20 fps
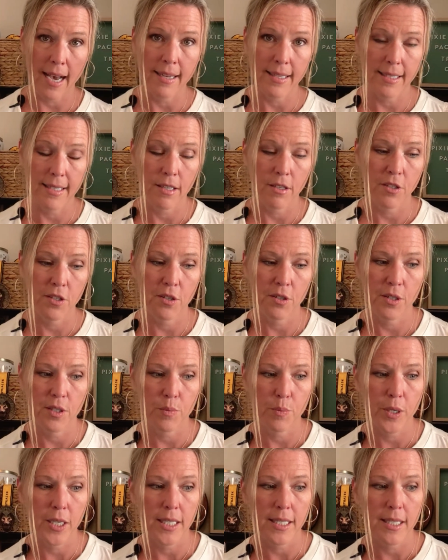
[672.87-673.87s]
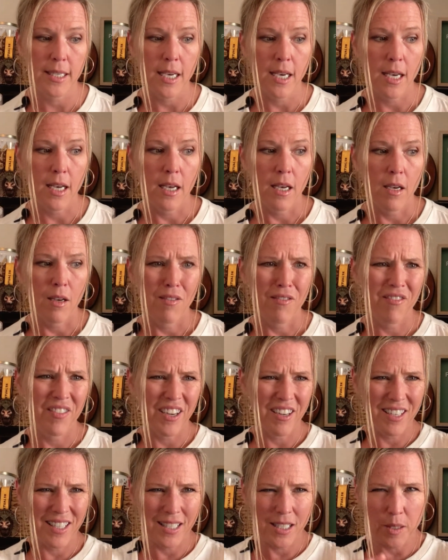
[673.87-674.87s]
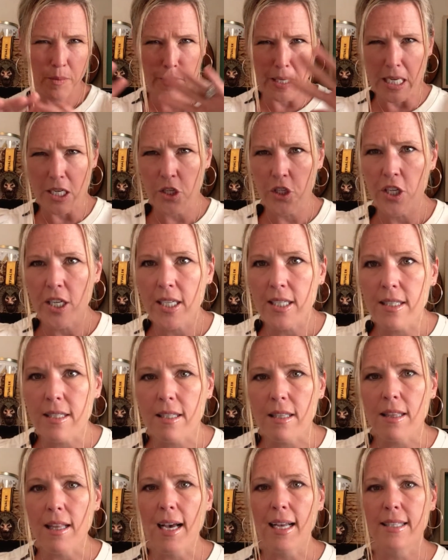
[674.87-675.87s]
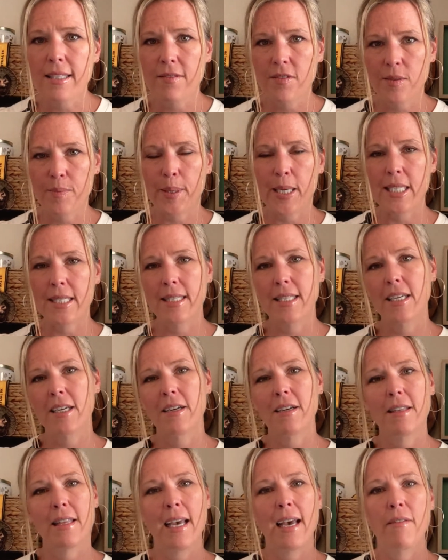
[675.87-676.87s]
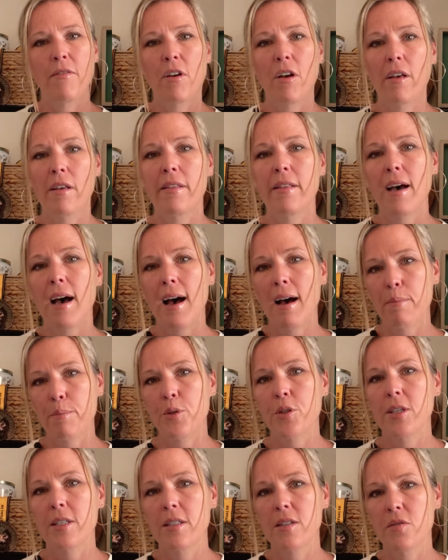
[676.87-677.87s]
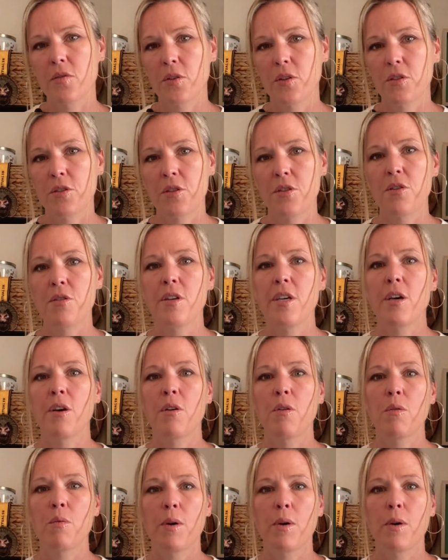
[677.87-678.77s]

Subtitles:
at Saratoga Springs. Very spacious, lots of space there. They have all the options for studio,